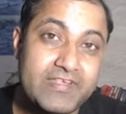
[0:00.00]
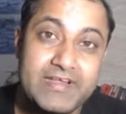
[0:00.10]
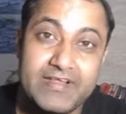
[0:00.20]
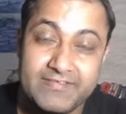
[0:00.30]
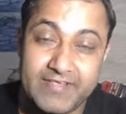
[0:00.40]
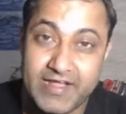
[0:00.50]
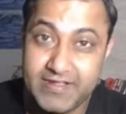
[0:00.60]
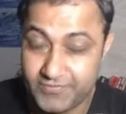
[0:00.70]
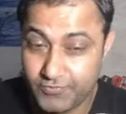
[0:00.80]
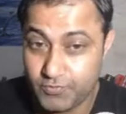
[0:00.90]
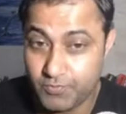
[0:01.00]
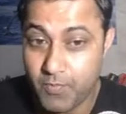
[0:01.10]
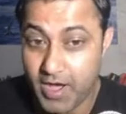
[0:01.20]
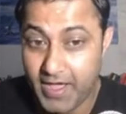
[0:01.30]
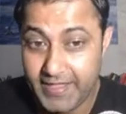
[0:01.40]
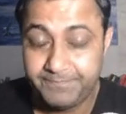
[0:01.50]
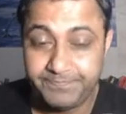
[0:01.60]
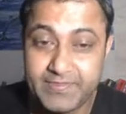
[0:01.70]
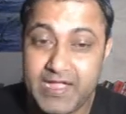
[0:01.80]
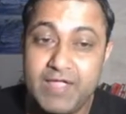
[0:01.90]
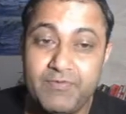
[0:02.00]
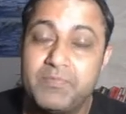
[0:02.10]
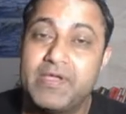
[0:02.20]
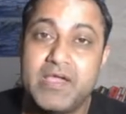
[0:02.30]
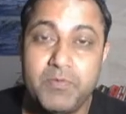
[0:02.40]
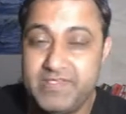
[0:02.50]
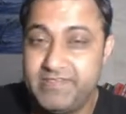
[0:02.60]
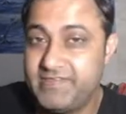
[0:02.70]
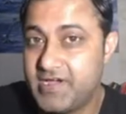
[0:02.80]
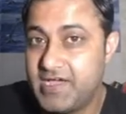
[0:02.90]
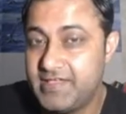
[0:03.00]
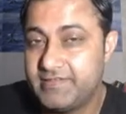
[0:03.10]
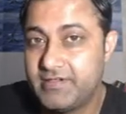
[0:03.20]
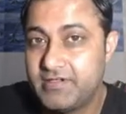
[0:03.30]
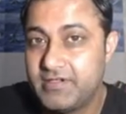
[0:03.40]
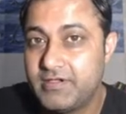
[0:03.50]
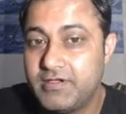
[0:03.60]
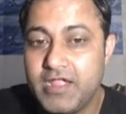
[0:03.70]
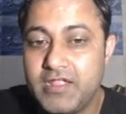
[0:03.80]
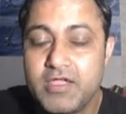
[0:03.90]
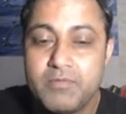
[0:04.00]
decides to buy, I will make commission guys, right?